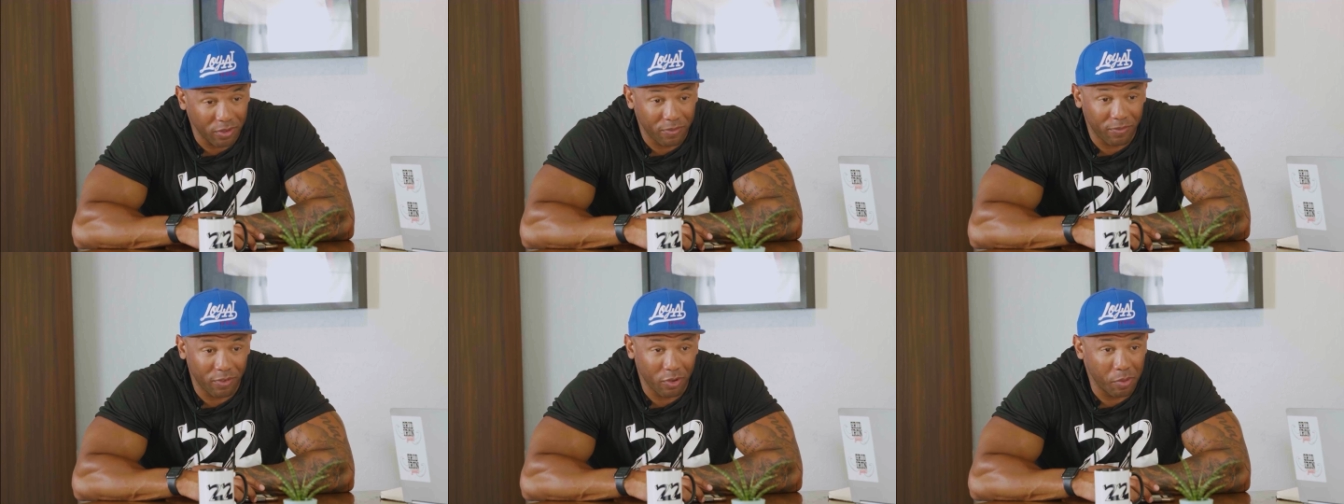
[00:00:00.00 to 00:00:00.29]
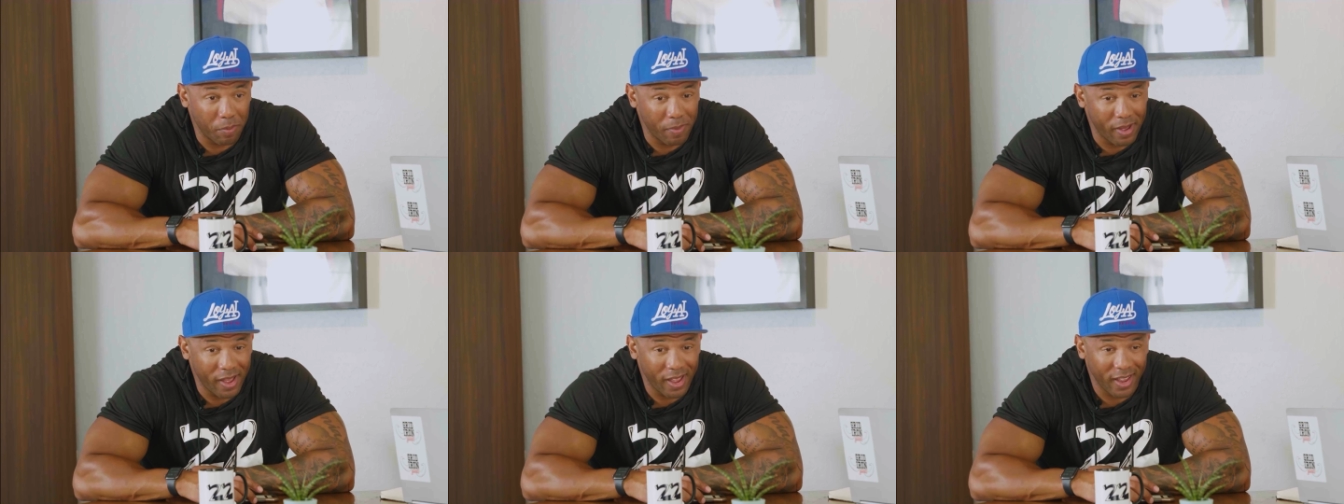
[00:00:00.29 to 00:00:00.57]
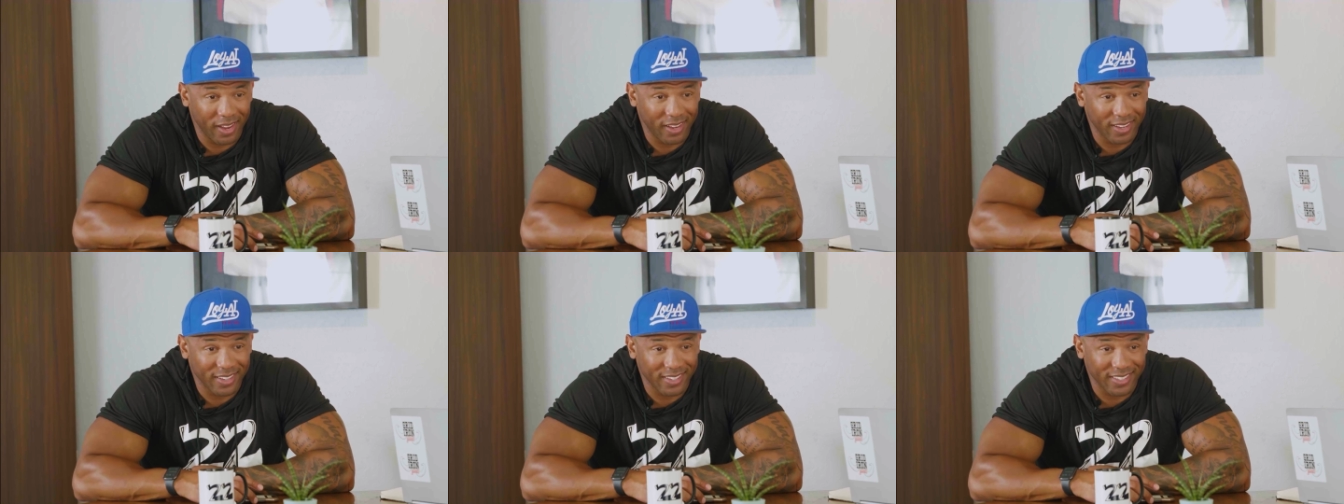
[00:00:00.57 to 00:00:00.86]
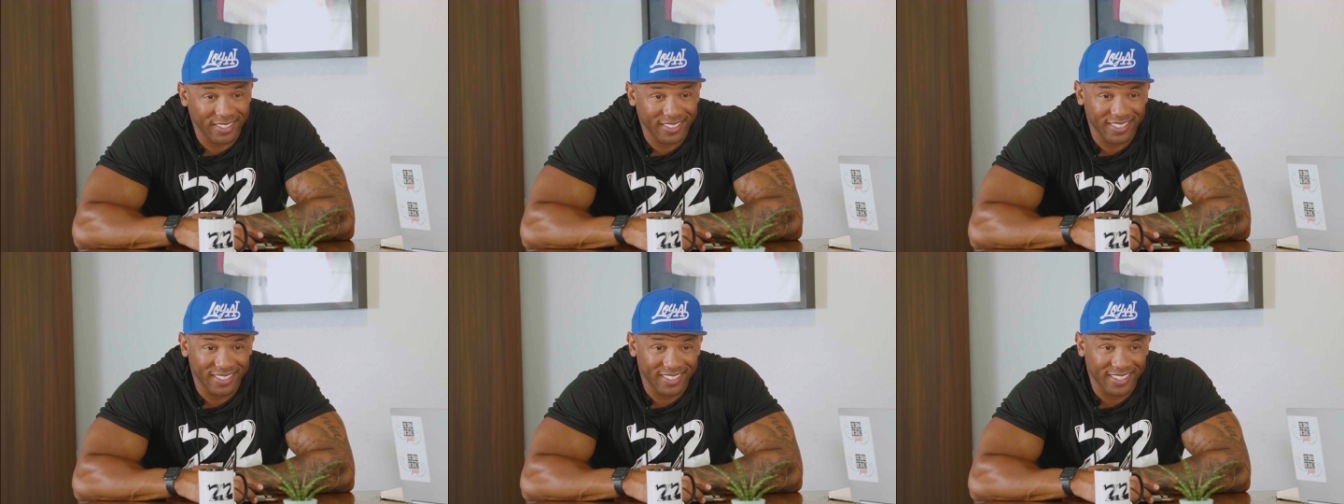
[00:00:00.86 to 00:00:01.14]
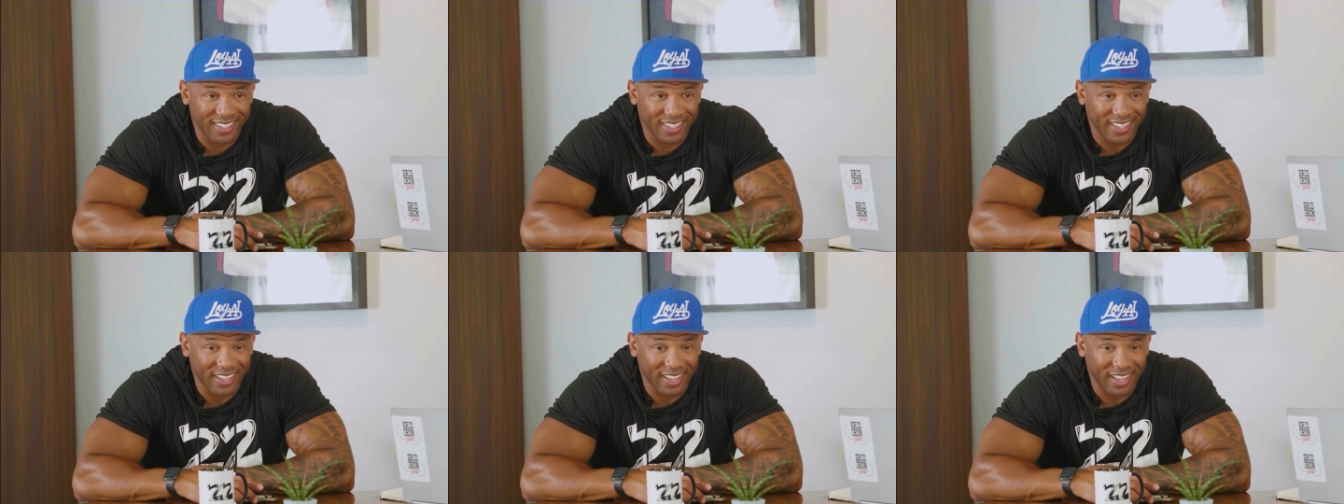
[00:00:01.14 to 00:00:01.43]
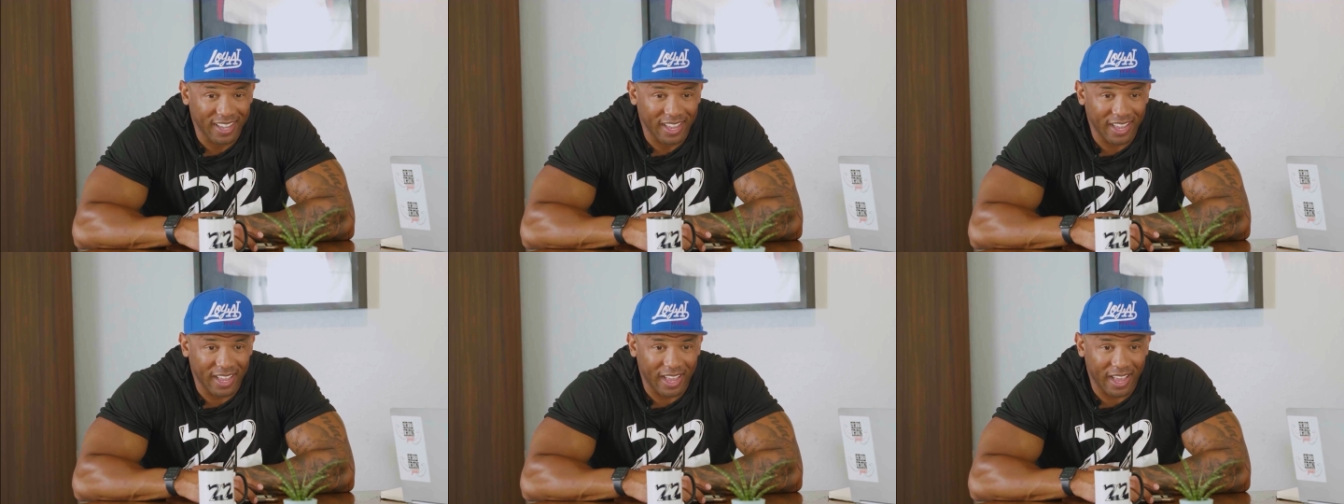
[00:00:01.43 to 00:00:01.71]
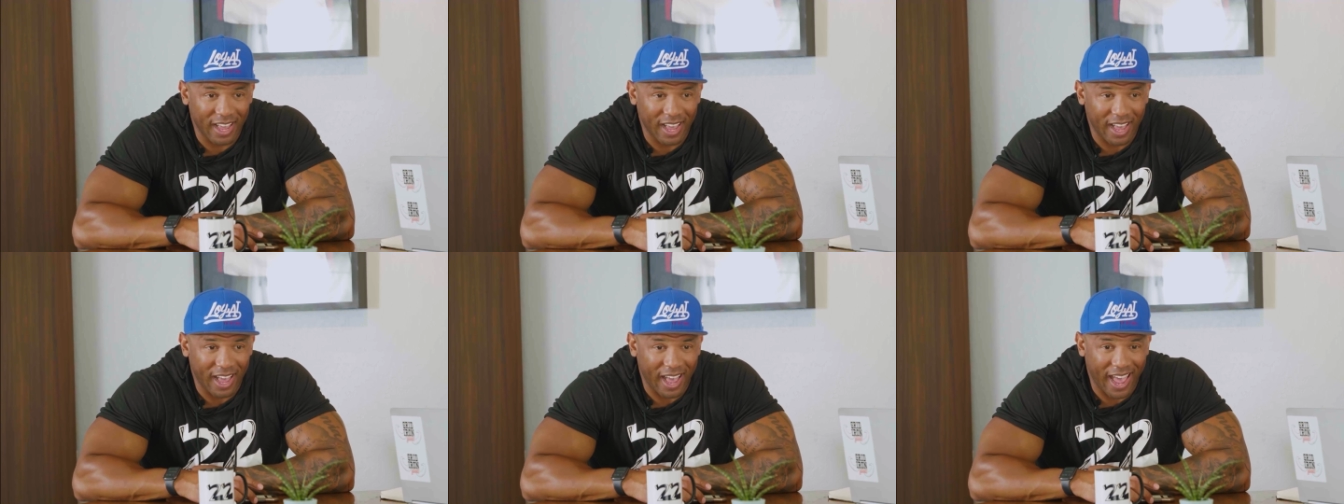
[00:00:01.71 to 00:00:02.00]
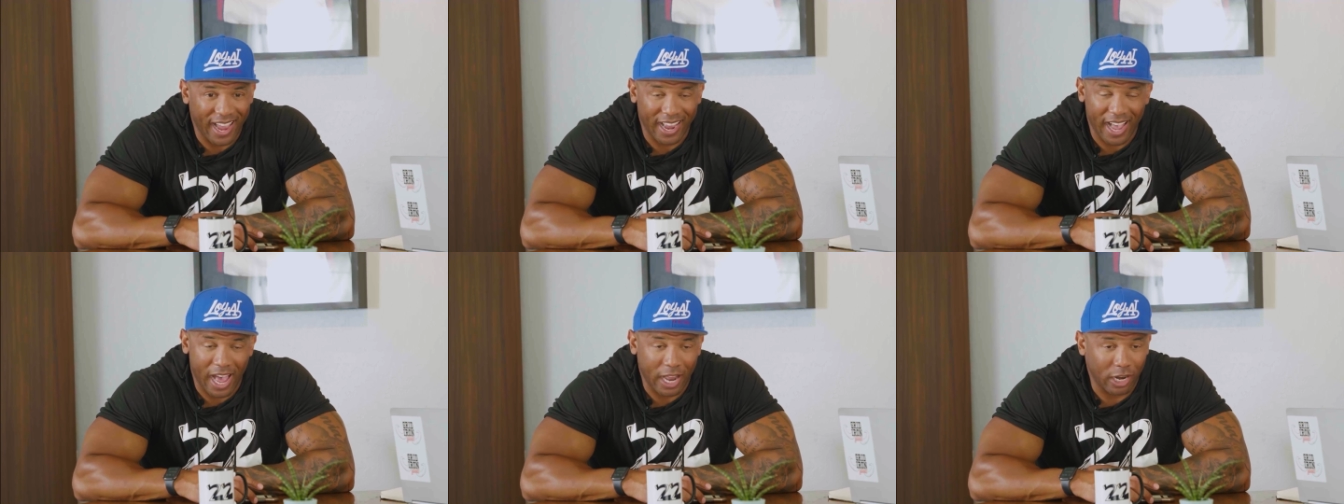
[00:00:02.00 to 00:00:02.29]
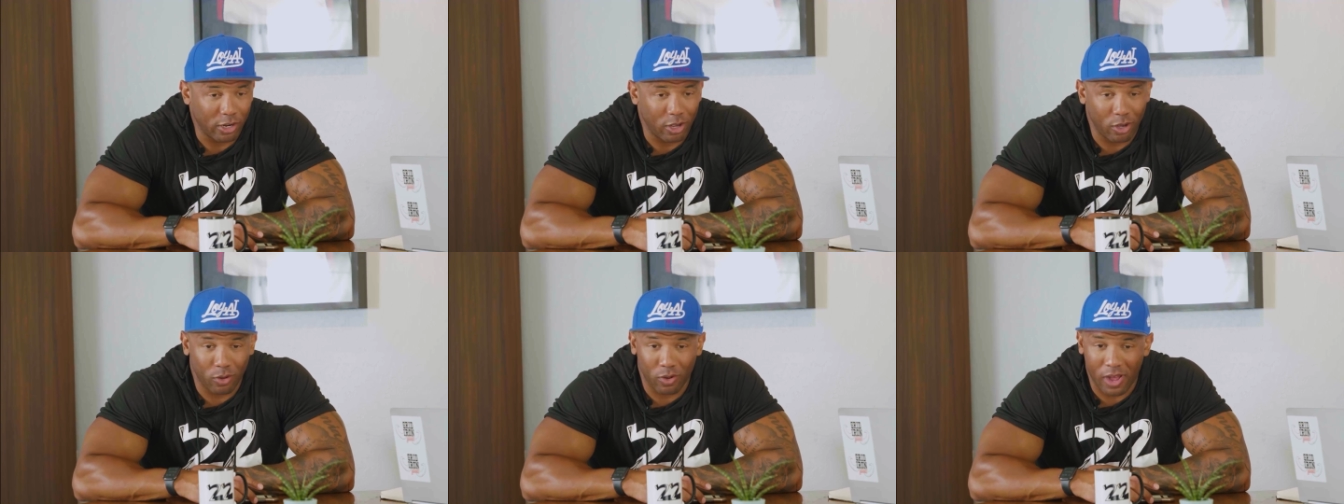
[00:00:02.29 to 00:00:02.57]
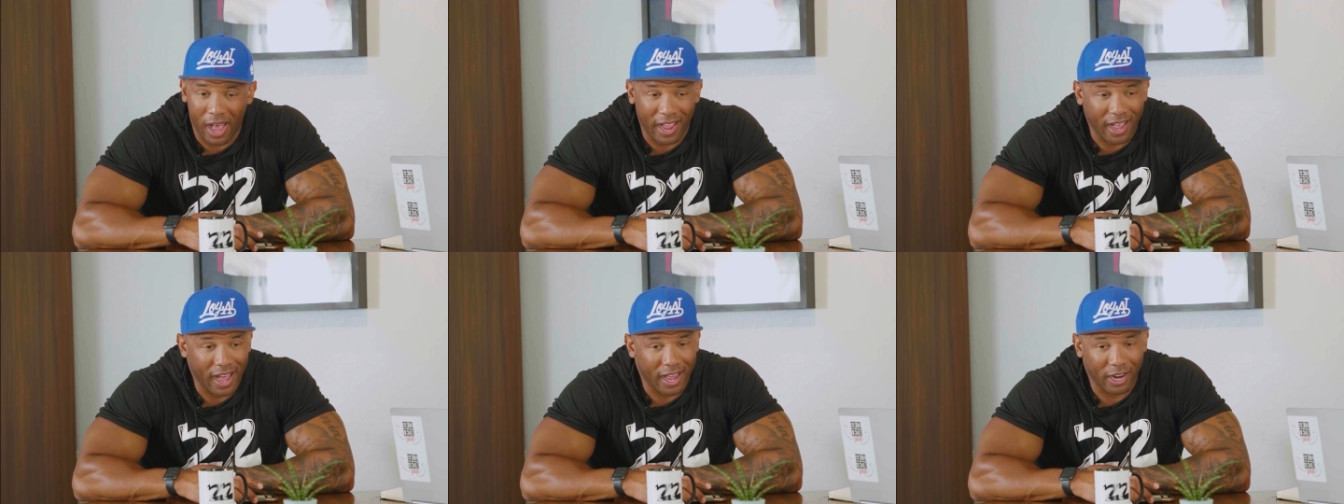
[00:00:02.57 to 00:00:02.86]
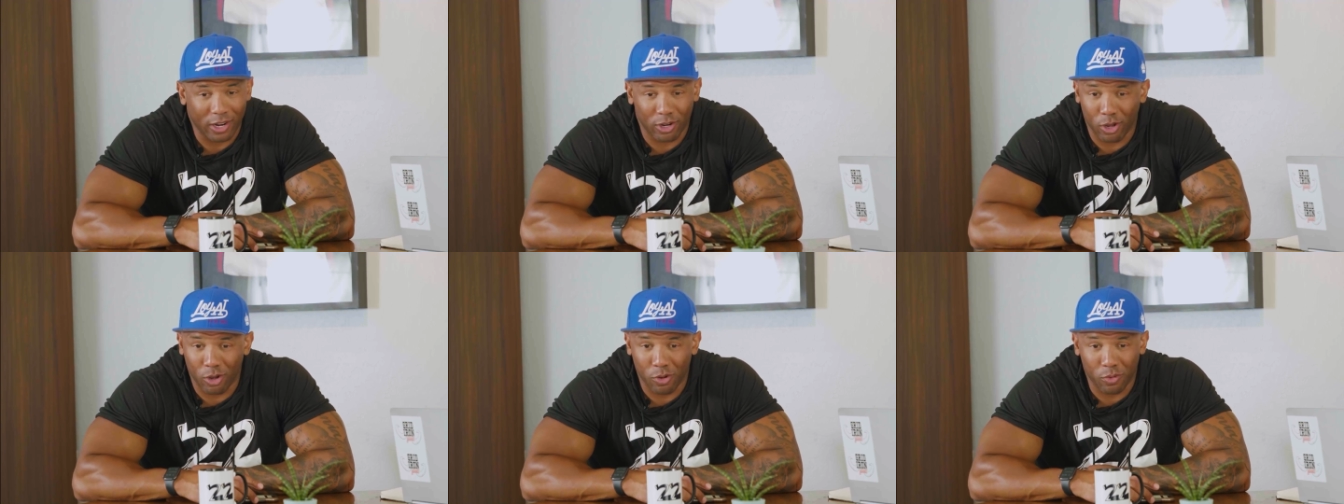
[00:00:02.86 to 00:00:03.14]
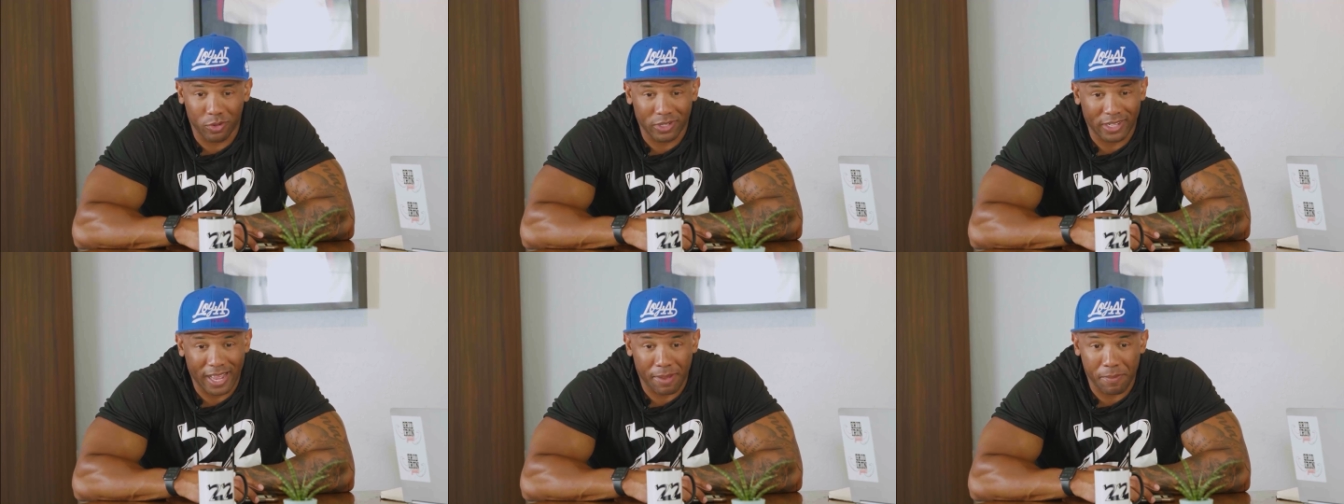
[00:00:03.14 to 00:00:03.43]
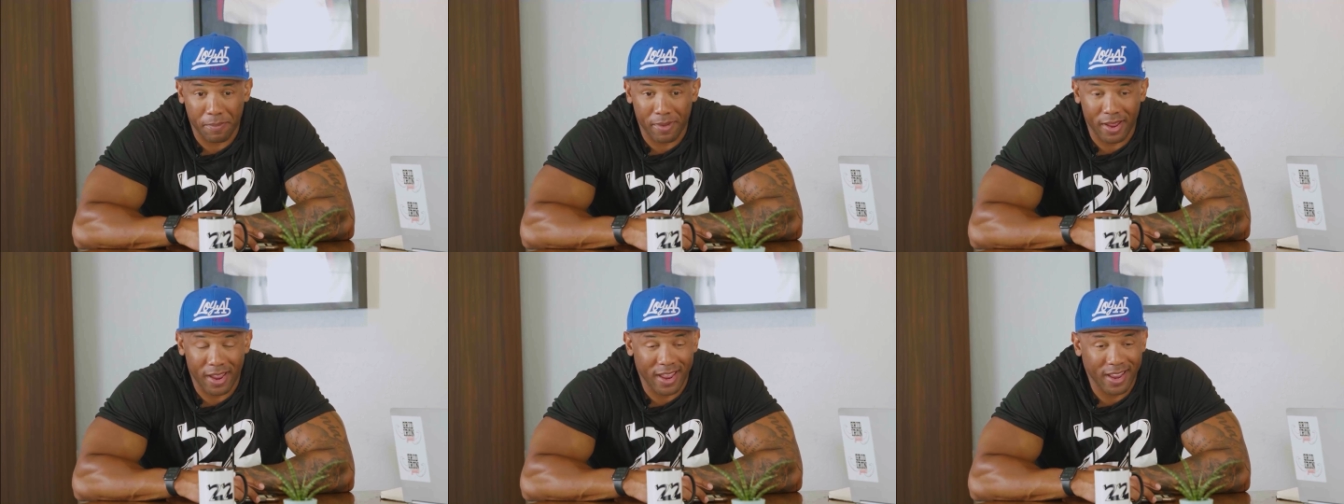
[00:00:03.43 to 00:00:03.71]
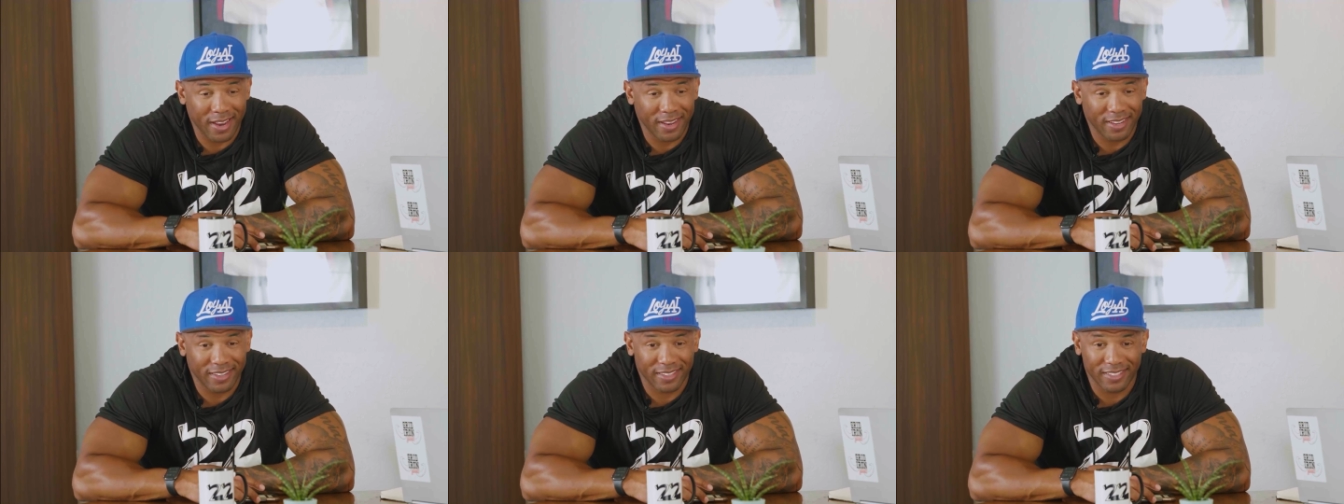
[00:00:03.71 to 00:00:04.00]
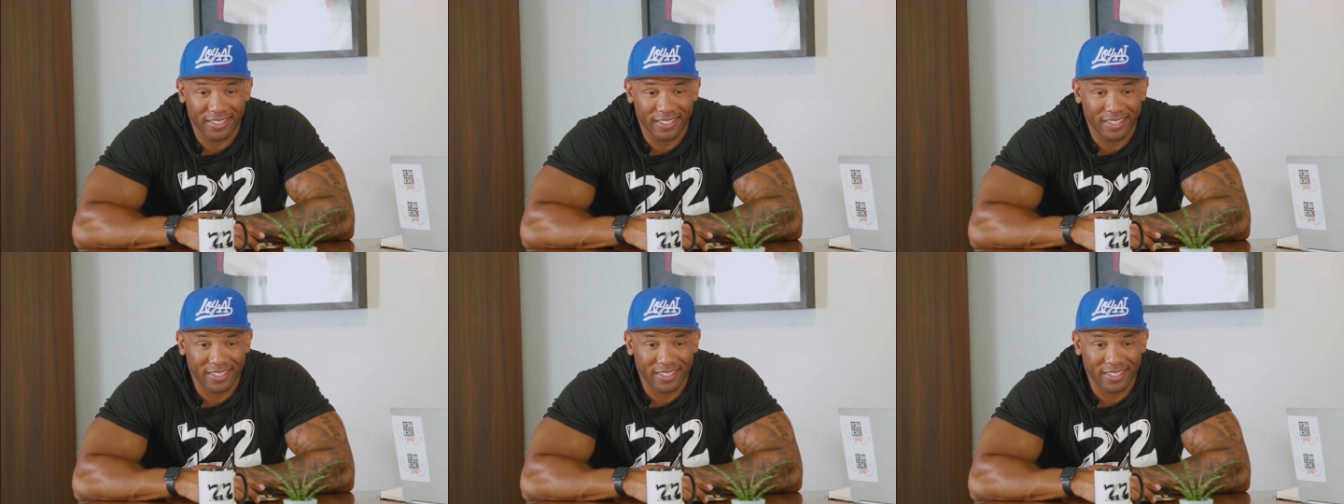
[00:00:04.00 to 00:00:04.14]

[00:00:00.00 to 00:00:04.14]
with a fullback, I got to go with that man.